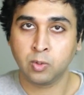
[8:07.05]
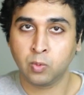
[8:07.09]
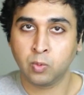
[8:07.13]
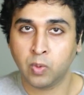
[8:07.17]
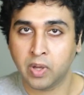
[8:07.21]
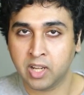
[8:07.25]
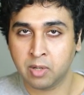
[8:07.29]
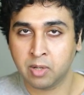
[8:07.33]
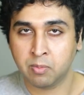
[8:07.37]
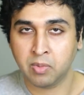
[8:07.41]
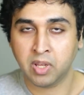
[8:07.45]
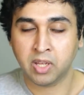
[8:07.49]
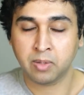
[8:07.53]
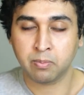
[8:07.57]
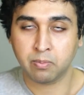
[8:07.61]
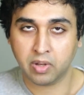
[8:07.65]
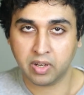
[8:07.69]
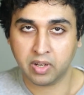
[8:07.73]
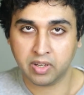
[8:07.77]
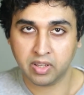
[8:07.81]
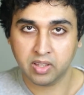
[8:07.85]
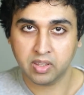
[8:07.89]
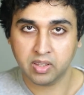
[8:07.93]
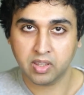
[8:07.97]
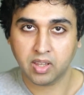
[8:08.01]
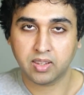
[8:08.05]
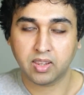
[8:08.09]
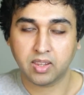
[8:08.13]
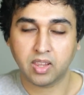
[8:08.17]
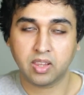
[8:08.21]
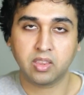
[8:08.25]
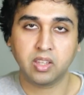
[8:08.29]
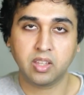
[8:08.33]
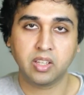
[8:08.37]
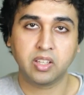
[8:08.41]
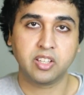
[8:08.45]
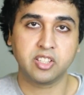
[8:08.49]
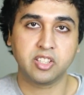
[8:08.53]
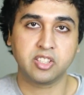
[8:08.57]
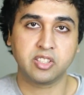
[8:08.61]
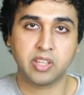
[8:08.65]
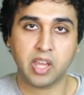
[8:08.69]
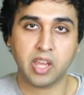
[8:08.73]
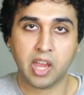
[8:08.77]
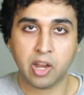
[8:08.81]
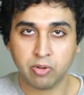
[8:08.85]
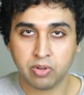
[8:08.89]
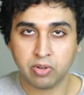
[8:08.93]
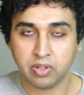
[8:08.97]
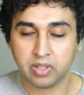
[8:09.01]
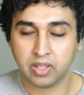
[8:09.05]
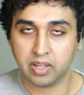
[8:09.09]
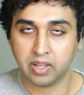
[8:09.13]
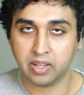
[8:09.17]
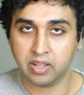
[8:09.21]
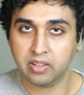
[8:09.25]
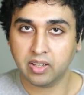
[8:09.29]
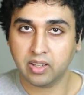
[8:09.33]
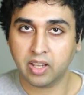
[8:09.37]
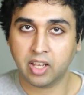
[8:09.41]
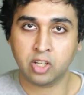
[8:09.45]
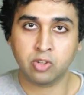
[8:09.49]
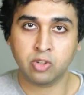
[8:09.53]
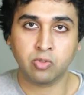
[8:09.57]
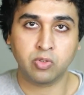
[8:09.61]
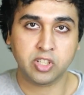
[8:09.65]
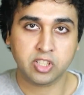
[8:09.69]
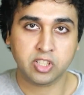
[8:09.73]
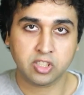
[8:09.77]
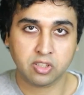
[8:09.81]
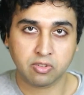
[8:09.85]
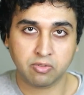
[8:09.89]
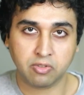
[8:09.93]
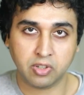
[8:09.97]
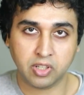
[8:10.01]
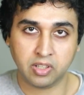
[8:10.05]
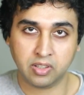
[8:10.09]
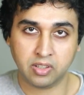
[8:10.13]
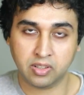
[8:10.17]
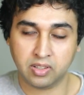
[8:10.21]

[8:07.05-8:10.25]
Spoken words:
way to make money that they think is guaranteed and risk-free.